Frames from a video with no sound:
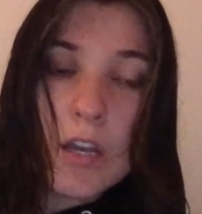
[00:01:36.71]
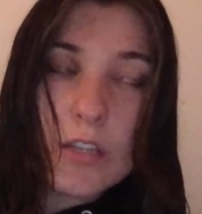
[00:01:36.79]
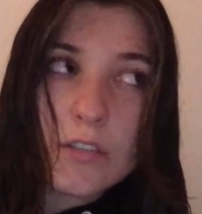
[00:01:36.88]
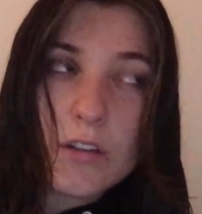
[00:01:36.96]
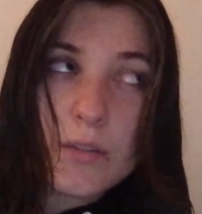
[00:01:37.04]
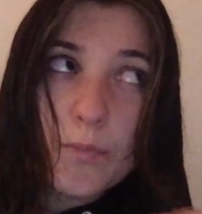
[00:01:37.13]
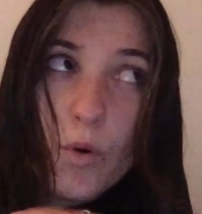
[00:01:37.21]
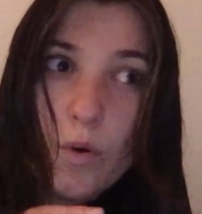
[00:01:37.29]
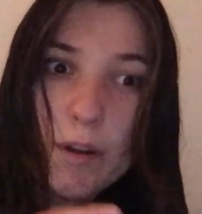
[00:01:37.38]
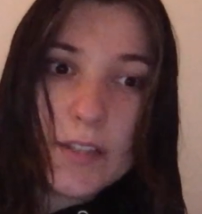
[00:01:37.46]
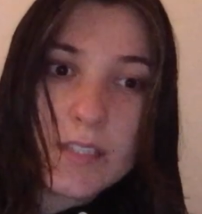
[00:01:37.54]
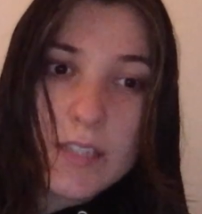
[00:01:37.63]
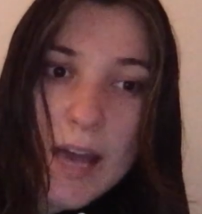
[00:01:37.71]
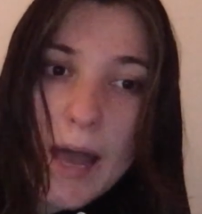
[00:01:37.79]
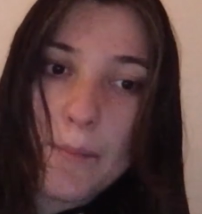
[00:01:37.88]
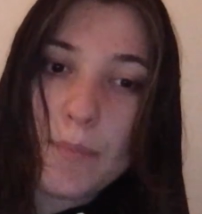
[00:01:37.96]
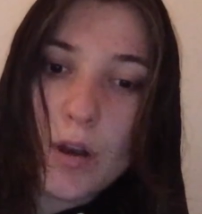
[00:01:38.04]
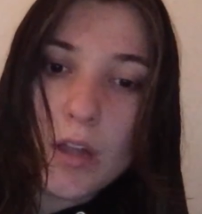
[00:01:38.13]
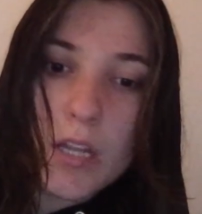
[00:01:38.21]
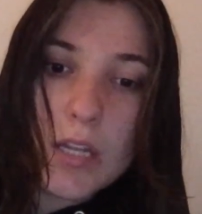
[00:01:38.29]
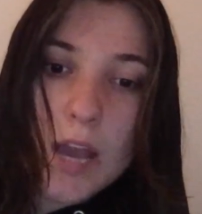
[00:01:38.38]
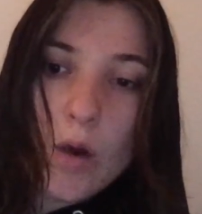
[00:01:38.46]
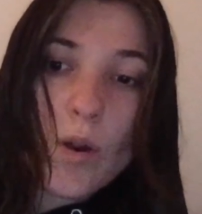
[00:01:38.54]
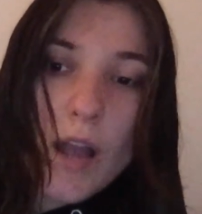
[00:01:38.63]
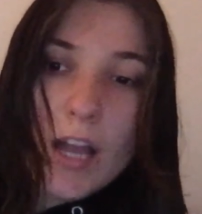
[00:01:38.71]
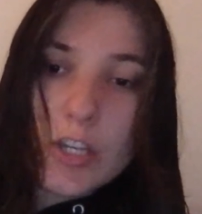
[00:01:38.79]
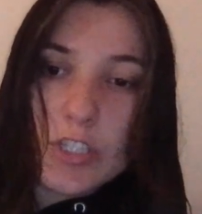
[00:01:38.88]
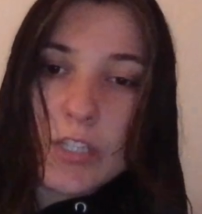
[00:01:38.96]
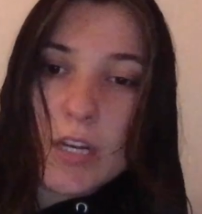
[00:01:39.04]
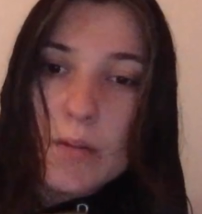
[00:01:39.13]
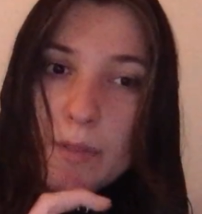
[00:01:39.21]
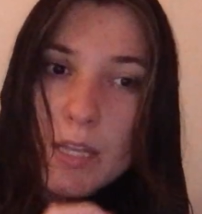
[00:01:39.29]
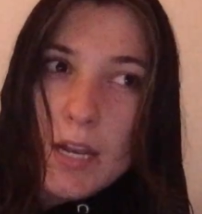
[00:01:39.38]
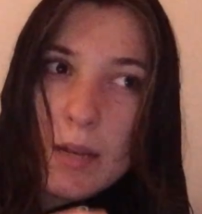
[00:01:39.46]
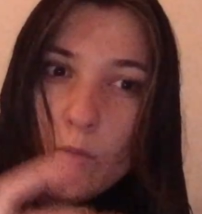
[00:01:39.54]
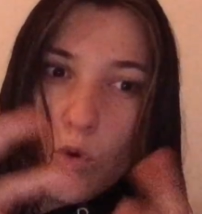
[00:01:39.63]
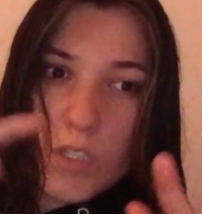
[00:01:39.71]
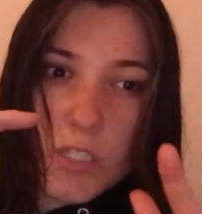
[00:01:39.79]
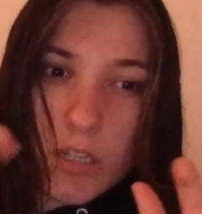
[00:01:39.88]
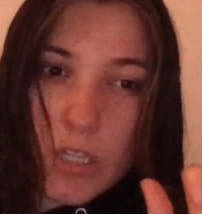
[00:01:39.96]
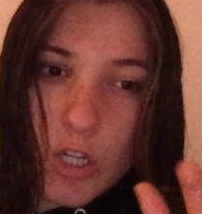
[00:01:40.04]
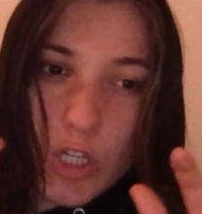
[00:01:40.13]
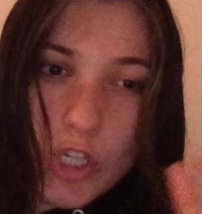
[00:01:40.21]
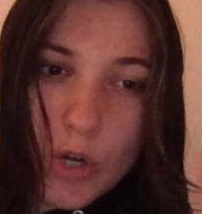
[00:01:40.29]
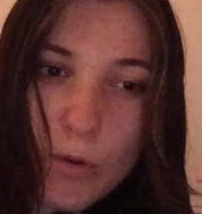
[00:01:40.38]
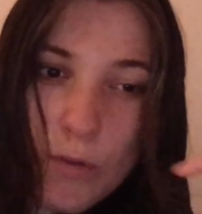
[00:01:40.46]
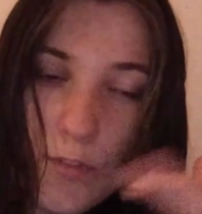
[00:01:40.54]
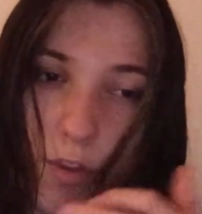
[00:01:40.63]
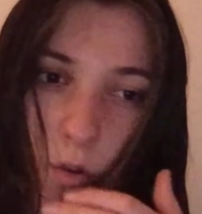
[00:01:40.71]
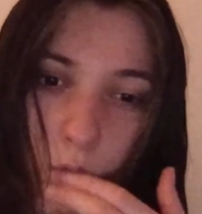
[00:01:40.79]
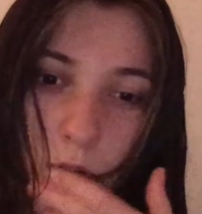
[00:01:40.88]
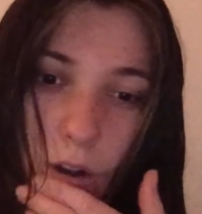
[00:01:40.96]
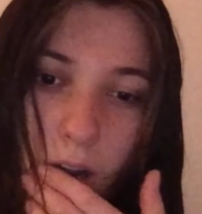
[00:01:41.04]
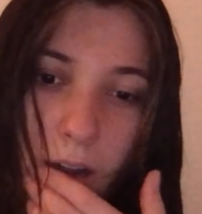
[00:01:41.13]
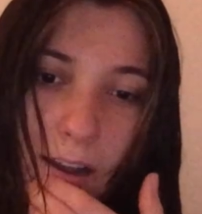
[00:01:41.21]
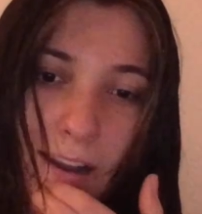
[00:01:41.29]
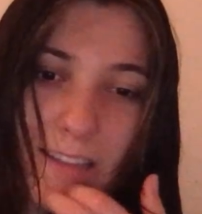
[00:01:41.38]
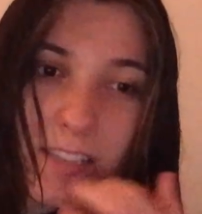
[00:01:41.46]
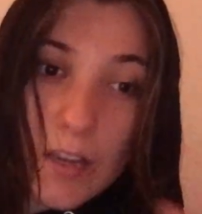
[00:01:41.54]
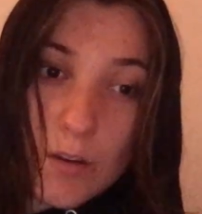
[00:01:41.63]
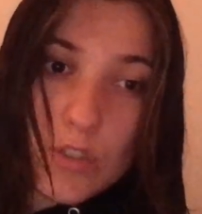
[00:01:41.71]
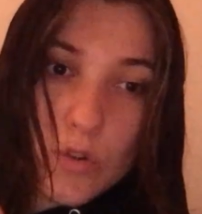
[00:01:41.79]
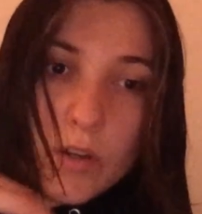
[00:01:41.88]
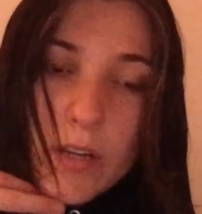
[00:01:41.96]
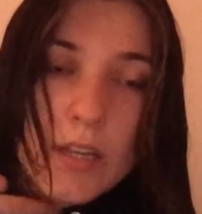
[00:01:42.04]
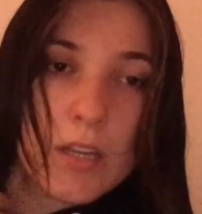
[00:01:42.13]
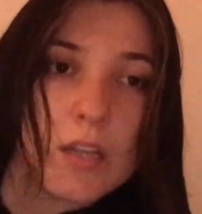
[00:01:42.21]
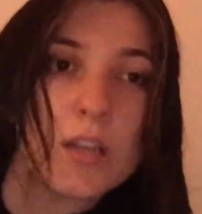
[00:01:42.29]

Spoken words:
start to pour into that, but now we're actually going to be getting more into literature review territory,